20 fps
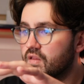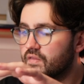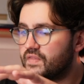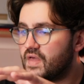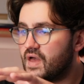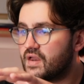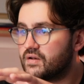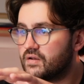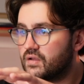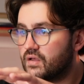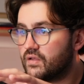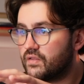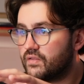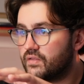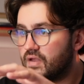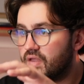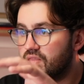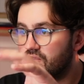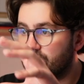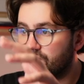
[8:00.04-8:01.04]
Then
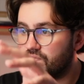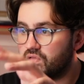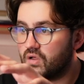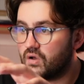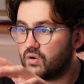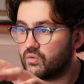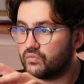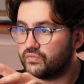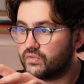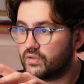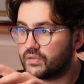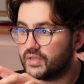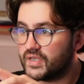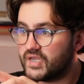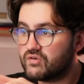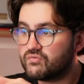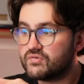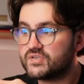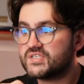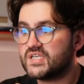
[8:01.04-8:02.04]
in the flow, the
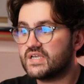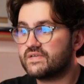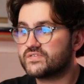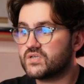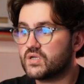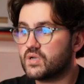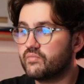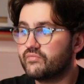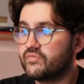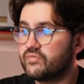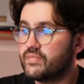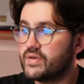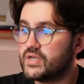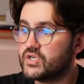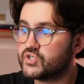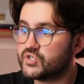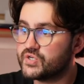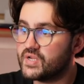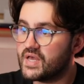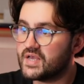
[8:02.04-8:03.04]
lead receives a
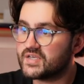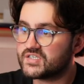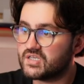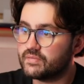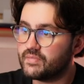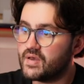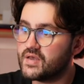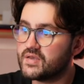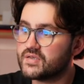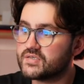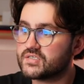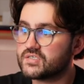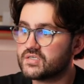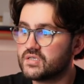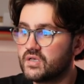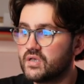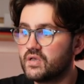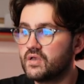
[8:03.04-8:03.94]
confirmation SMS,